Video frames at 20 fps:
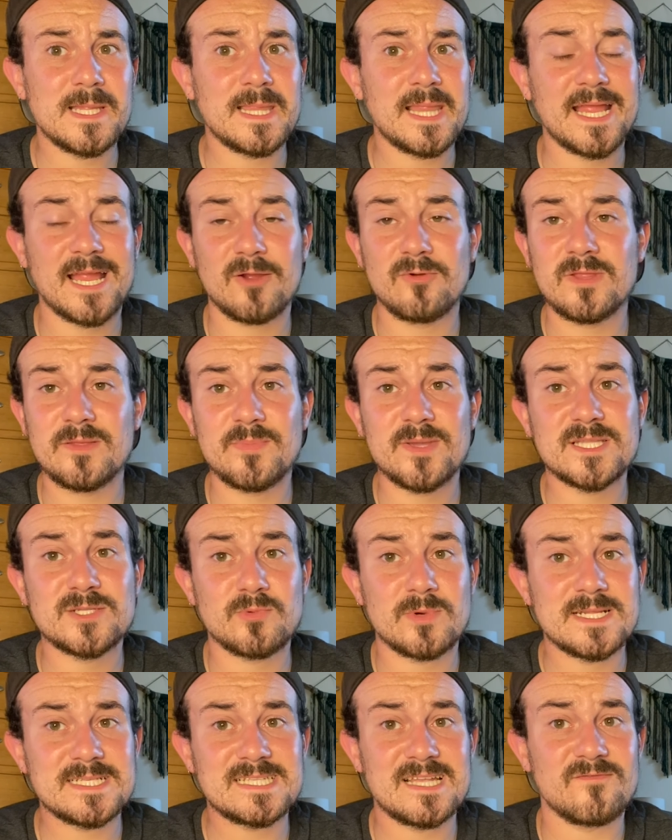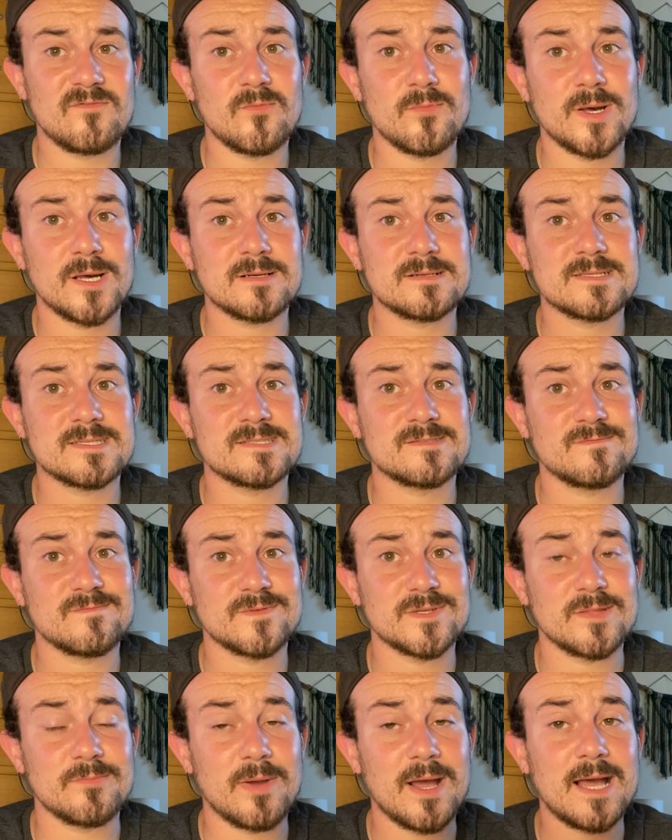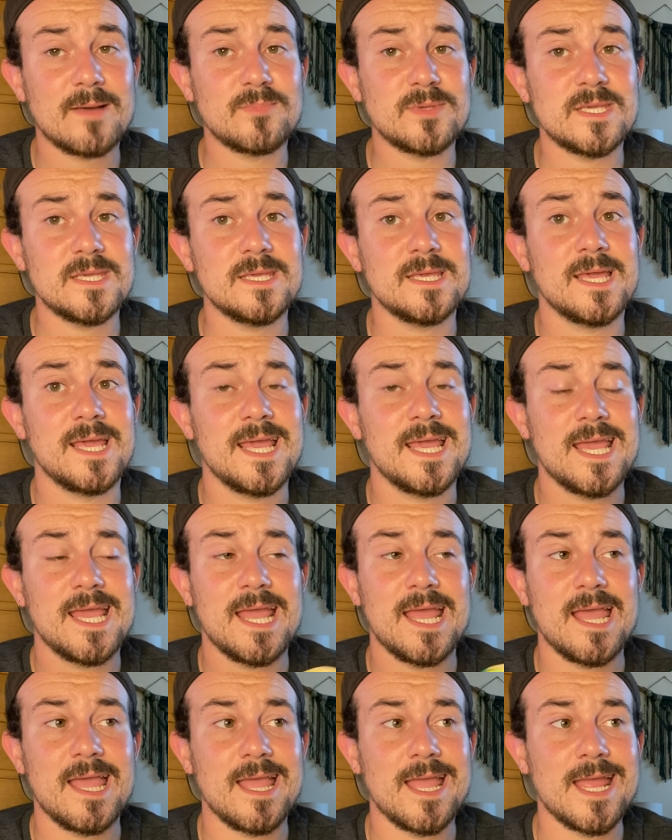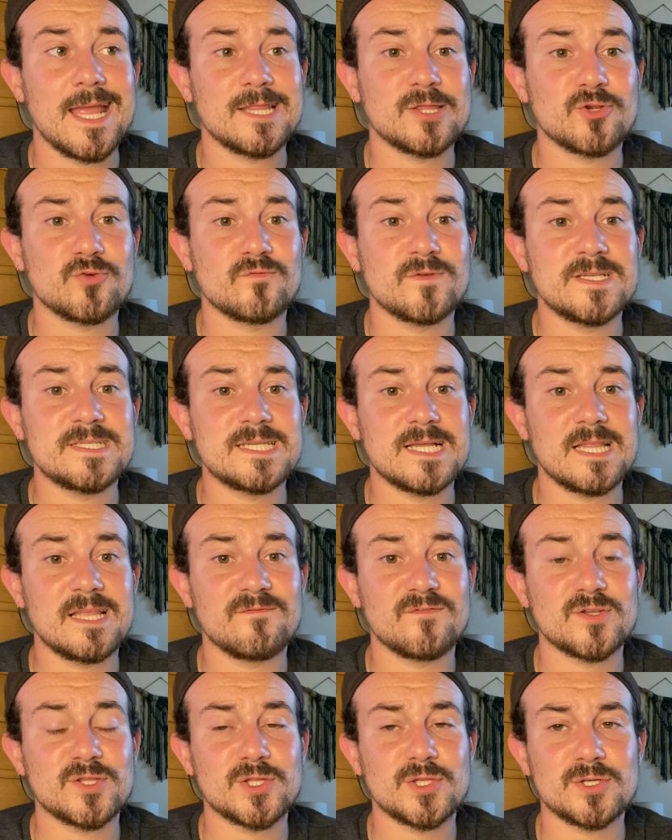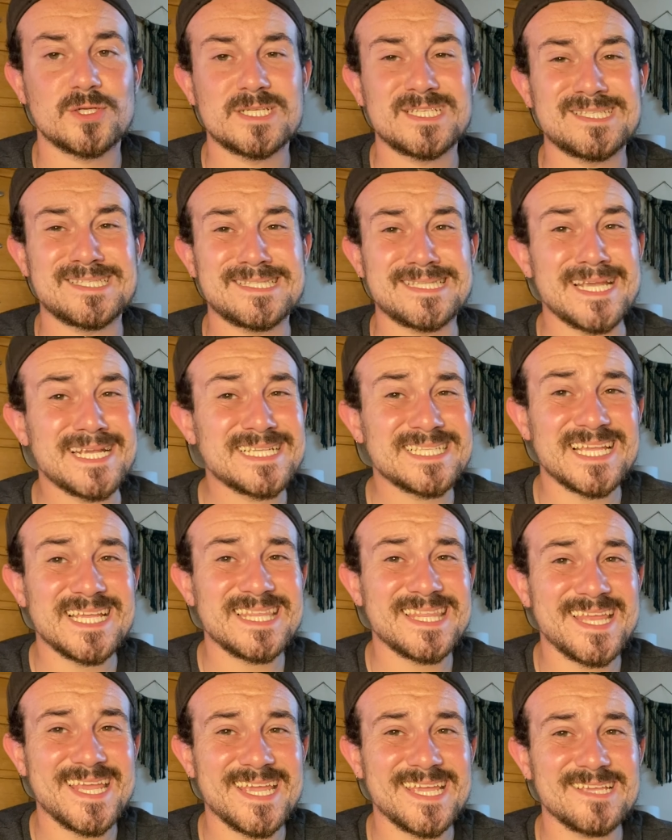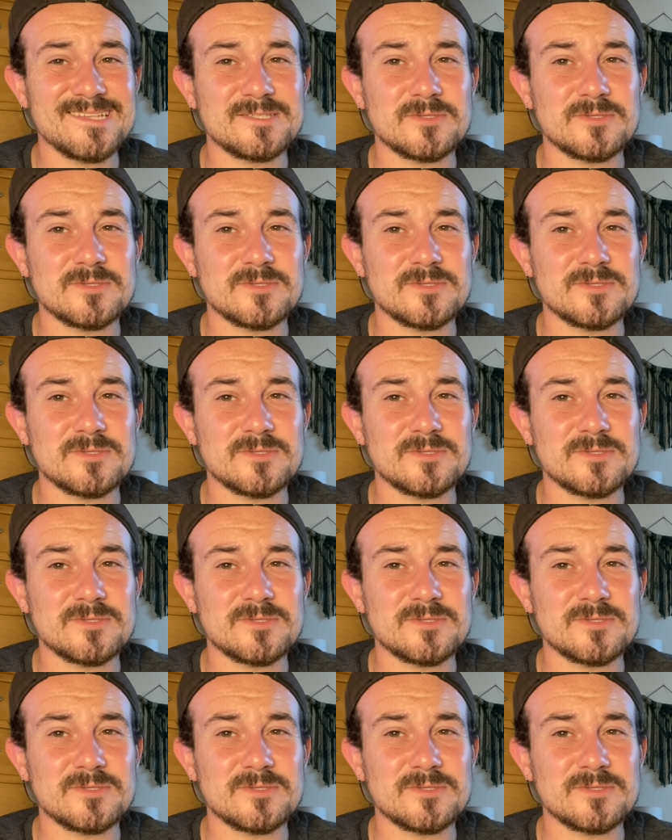Like I only paid 27 bucks for the Poppy, and they're retailing for 36, I think.